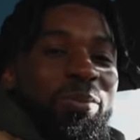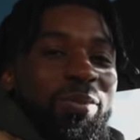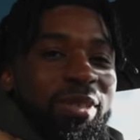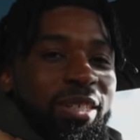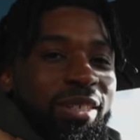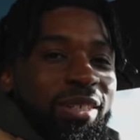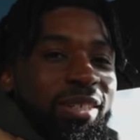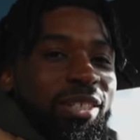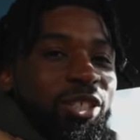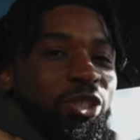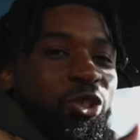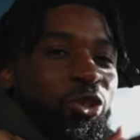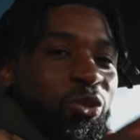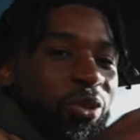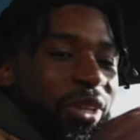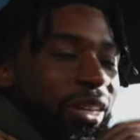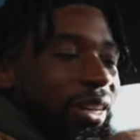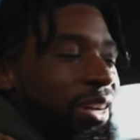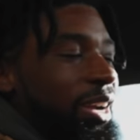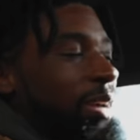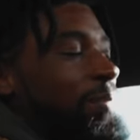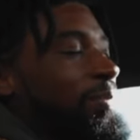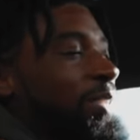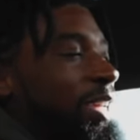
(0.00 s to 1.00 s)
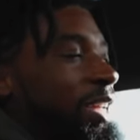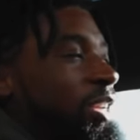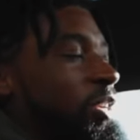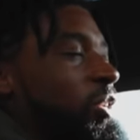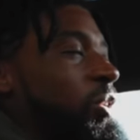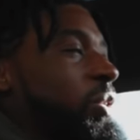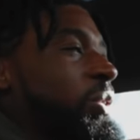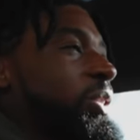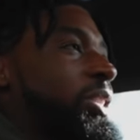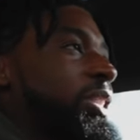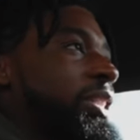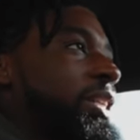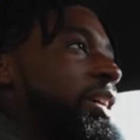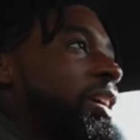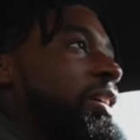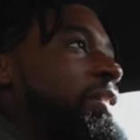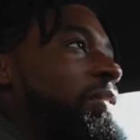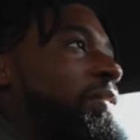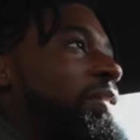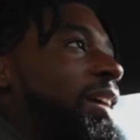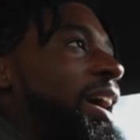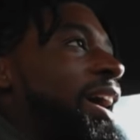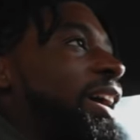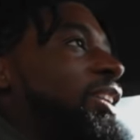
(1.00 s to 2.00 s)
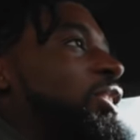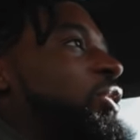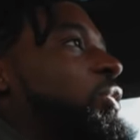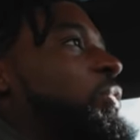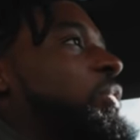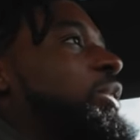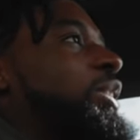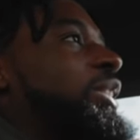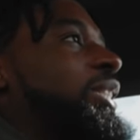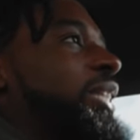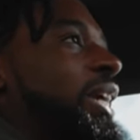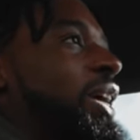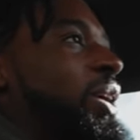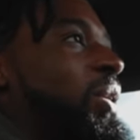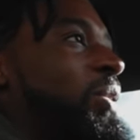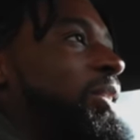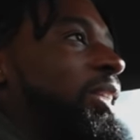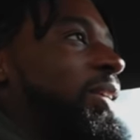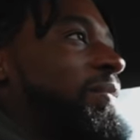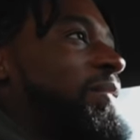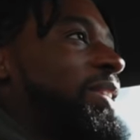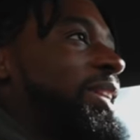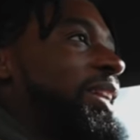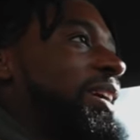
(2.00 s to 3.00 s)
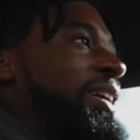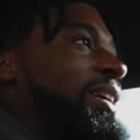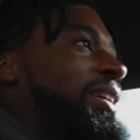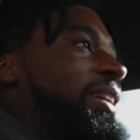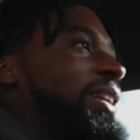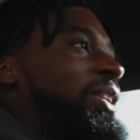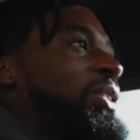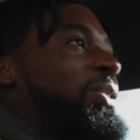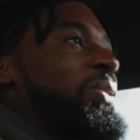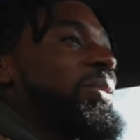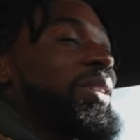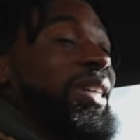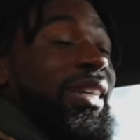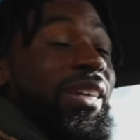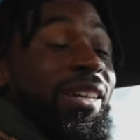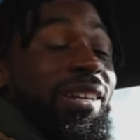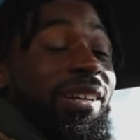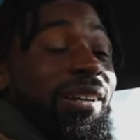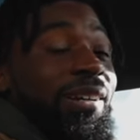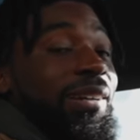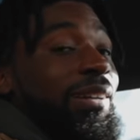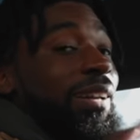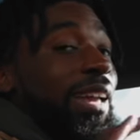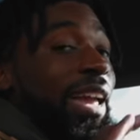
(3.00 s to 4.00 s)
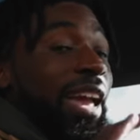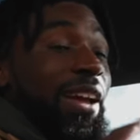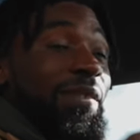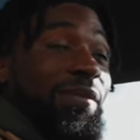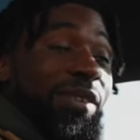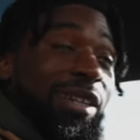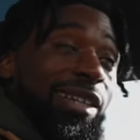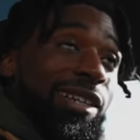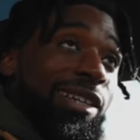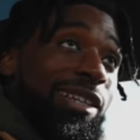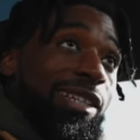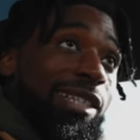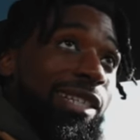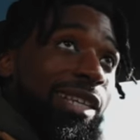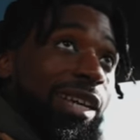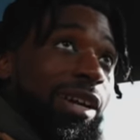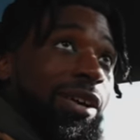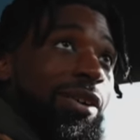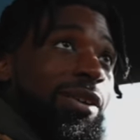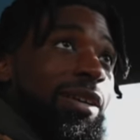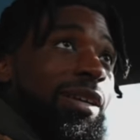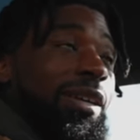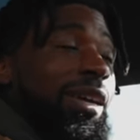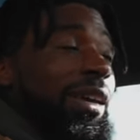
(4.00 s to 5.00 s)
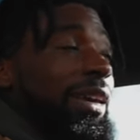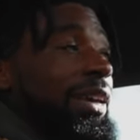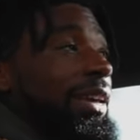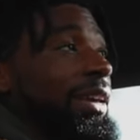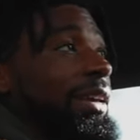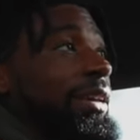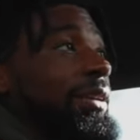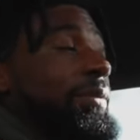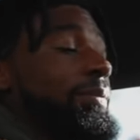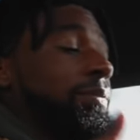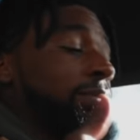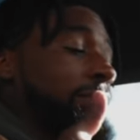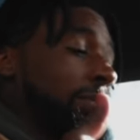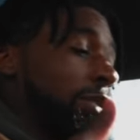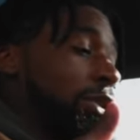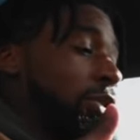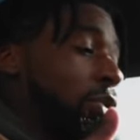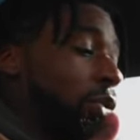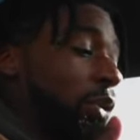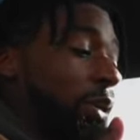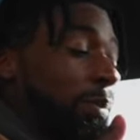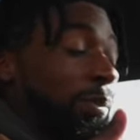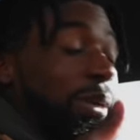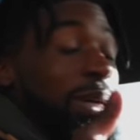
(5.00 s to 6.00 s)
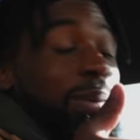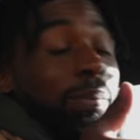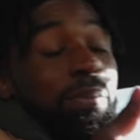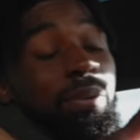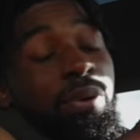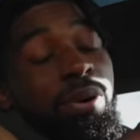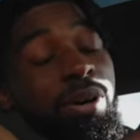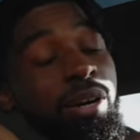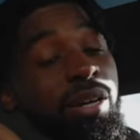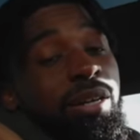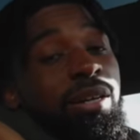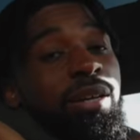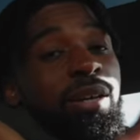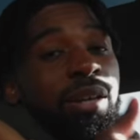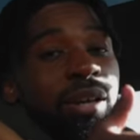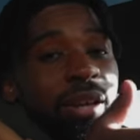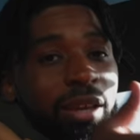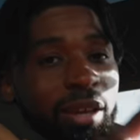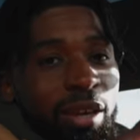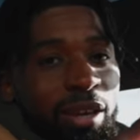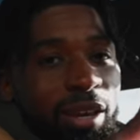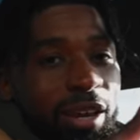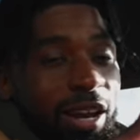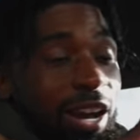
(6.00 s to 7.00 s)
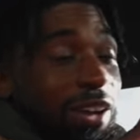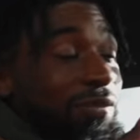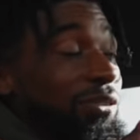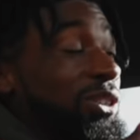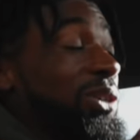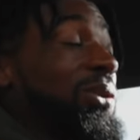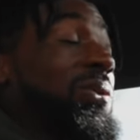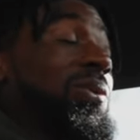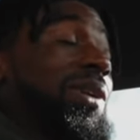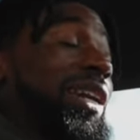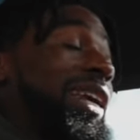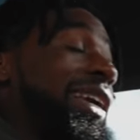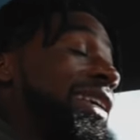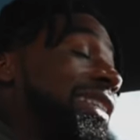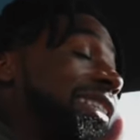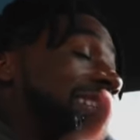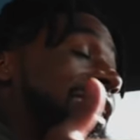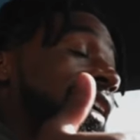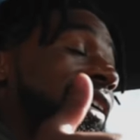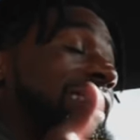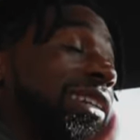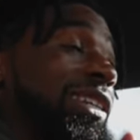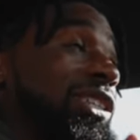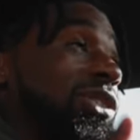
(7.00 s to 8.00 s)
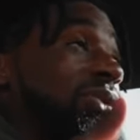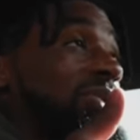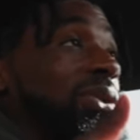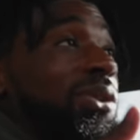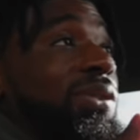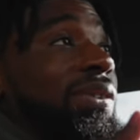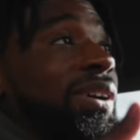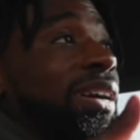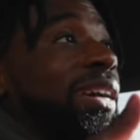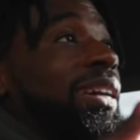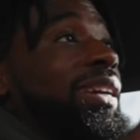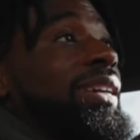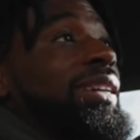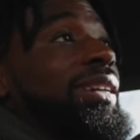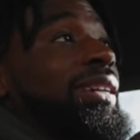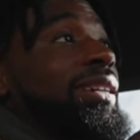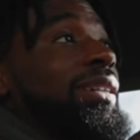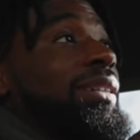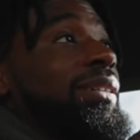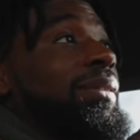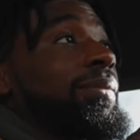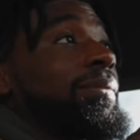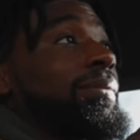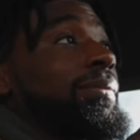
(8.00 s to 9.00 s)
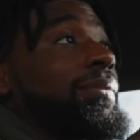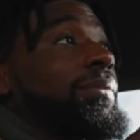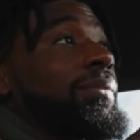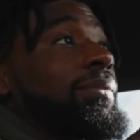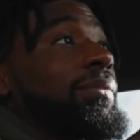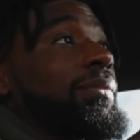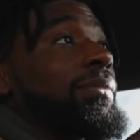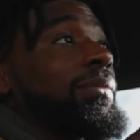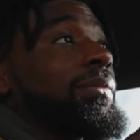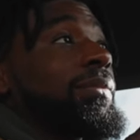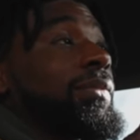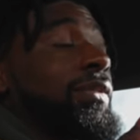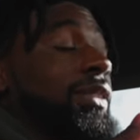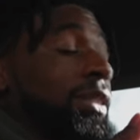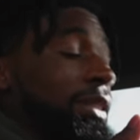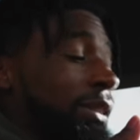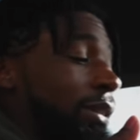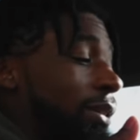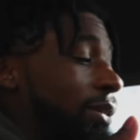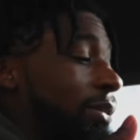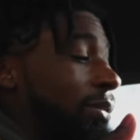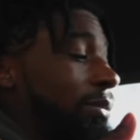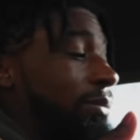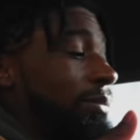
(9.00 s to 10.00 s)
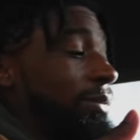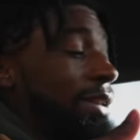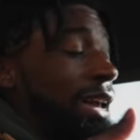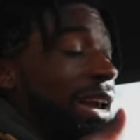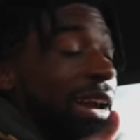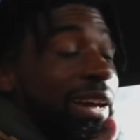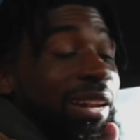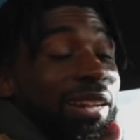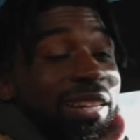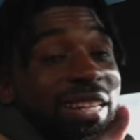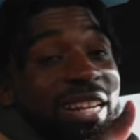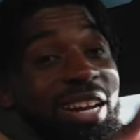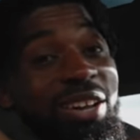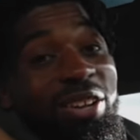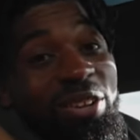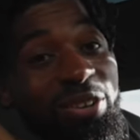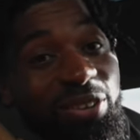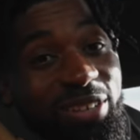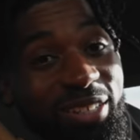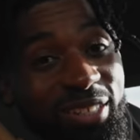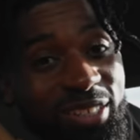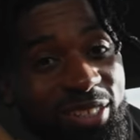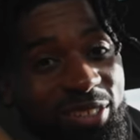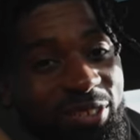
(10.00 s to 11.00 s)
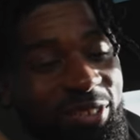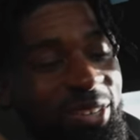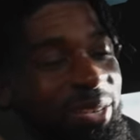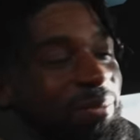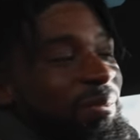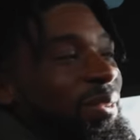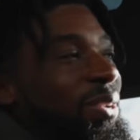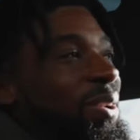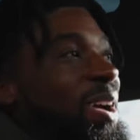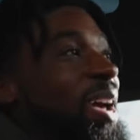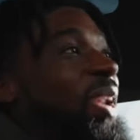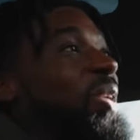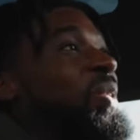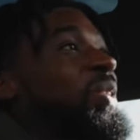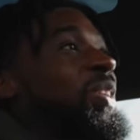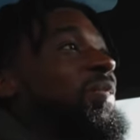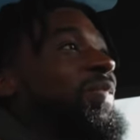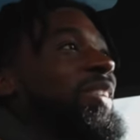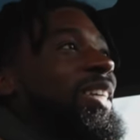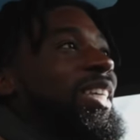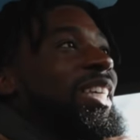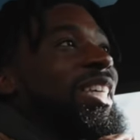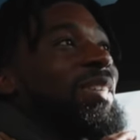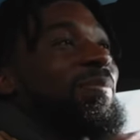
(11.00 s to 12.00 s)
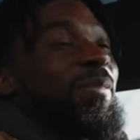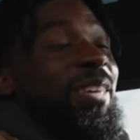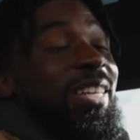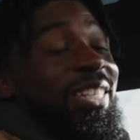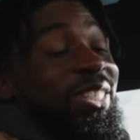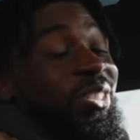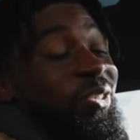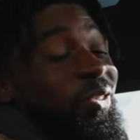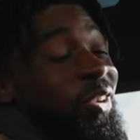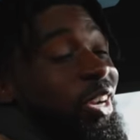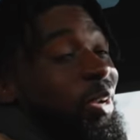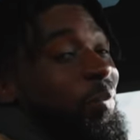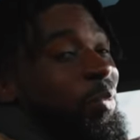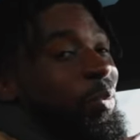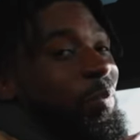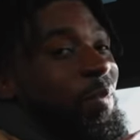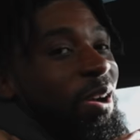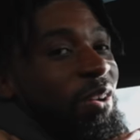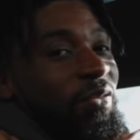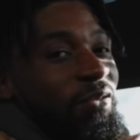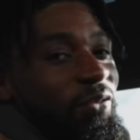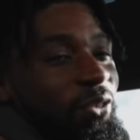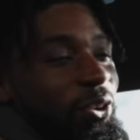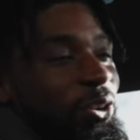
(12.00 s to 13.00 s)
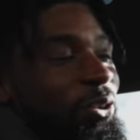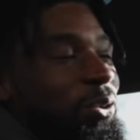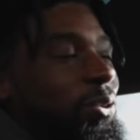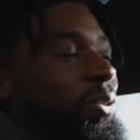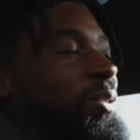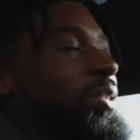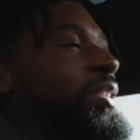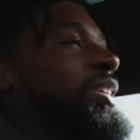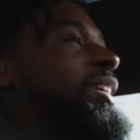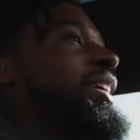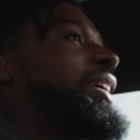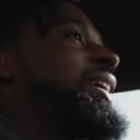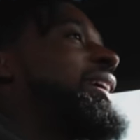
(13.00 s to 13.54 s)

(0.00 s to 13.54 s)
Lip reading: me, because you get updated on stuff. I do sales every now and then on gear, heavily discounted, and you could be a part of Q&As like this one right here. So I gotta download Instagram though. I don't even keep Instagram on my phone.